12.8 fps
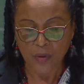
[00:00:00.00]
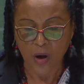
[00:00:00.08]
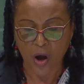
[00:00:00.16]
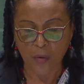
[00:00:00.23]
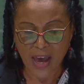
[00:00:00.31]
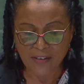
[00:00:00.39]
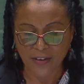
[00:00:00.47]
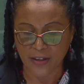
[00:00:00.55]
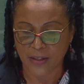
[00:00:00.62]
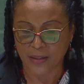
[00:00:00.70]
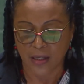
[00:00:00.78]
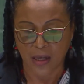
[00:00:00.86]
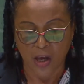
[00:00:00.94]

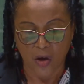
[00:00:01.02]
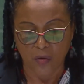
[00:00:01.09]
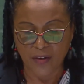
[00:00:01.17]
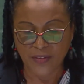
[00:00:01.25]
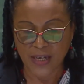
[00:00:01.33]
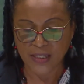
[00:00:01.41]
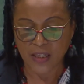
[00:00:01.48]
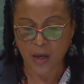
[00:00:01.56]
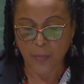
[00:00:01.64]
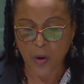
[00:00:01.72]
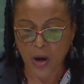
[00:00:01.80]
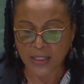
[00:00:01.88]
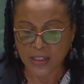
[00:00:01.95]
However, with the
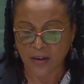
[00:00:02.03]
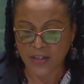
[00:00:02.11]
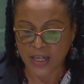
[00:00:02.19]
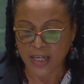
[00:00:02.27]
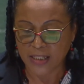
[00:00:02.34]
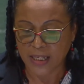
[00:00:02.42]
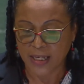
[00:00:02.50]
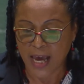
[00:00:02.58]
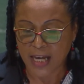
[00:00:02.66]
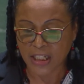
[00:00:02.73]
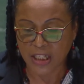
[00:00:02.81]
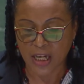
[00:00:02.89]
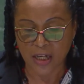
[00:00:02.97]
support of the
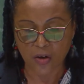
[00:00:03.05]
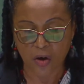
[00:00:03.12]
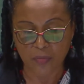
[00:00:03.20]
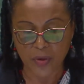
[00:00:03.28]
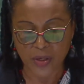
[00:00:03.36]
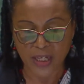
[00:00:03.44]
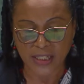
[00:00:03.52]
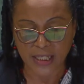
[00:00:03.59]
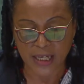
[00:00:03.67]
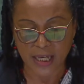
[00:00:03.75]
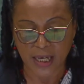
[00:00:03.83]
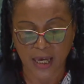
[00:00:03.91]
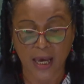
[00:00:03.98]
international
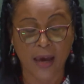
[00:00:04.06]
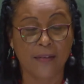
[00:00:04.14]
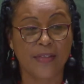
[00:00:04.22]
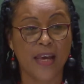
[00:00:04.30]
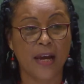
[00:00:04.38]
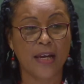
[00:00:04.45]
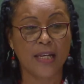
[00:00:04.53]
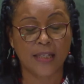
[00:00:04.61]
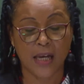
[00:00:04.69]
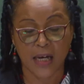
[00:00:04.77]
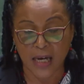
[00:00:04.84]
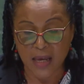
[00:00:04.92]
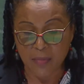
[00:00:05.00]
community, there is
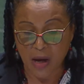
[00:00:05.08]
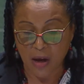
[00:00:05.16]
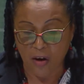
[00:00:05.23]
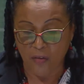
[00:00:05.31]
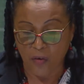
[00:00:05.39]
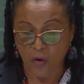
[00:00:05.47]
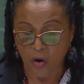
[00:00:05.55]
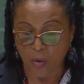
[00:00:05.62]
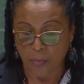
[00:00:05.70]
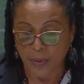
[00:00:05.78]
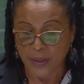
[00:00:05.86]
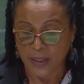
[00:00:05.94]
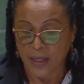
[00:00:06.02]
a glimmer of hope,